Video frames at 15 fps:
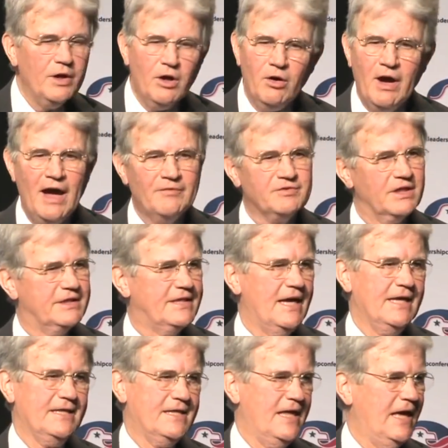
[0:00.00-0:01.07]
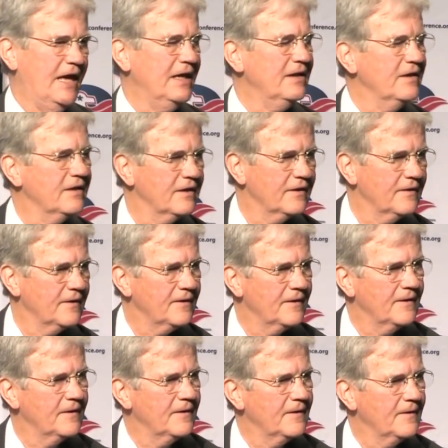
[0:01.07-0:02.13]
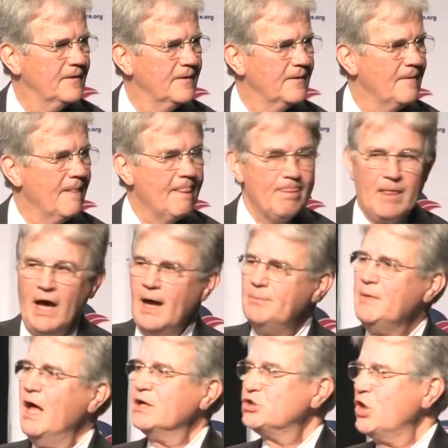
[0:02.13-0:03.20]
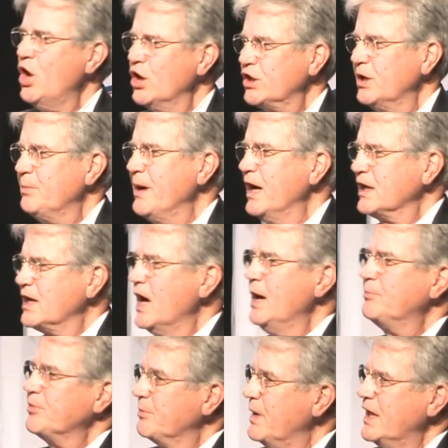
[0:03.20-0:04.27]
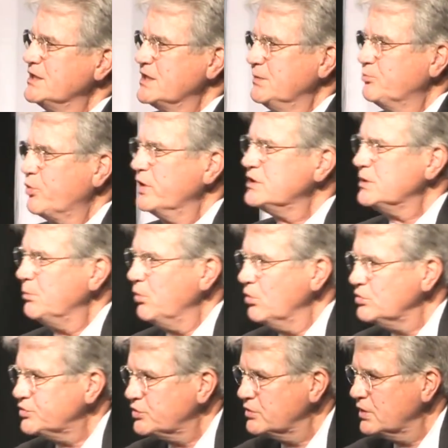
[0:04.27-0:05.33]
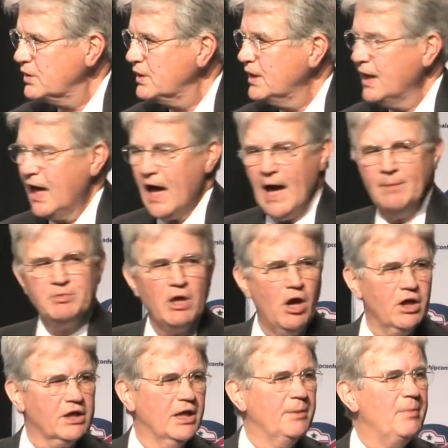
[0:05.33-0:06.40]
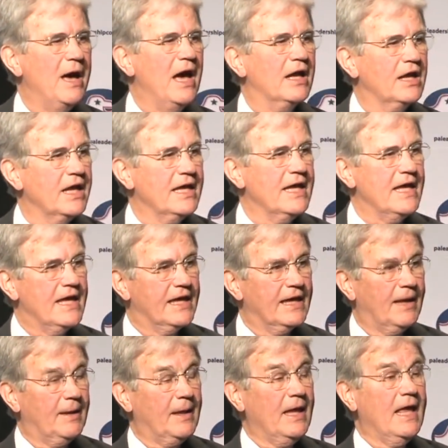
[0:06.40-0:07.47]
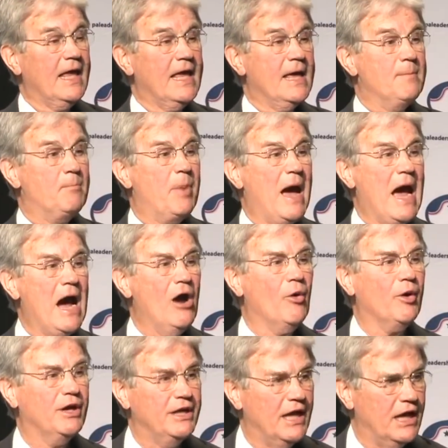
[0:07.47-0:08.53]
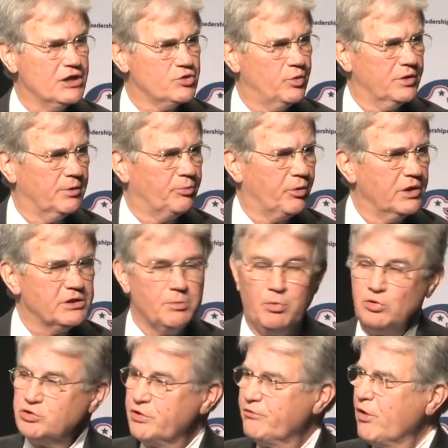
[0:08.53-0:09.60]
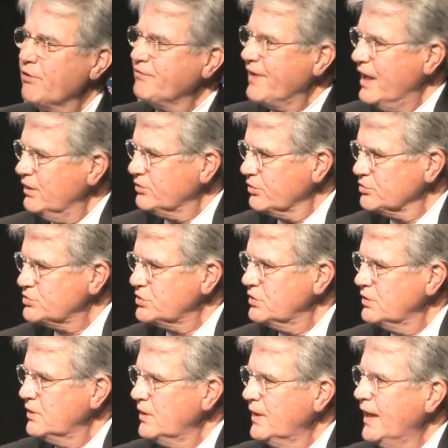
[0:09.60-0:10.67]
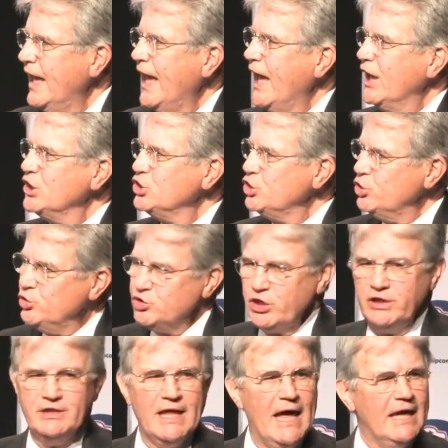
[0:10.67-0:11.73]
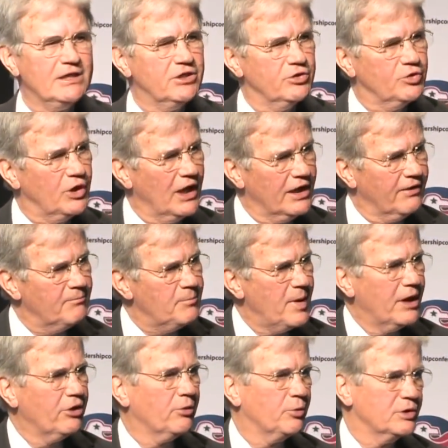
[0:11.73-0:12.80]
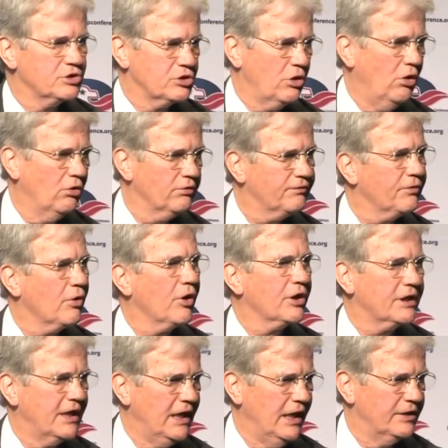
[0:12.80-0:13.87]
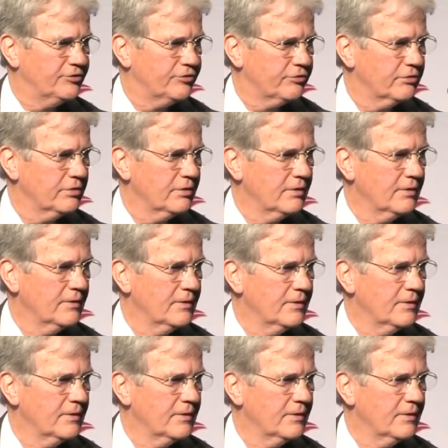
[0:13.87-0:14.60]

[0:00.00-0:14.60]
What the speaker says: We don't have to take that. I'm not talking about compromising principles. I'm talking about empowering us with the principles of our founders and using that to get a better result for our kids.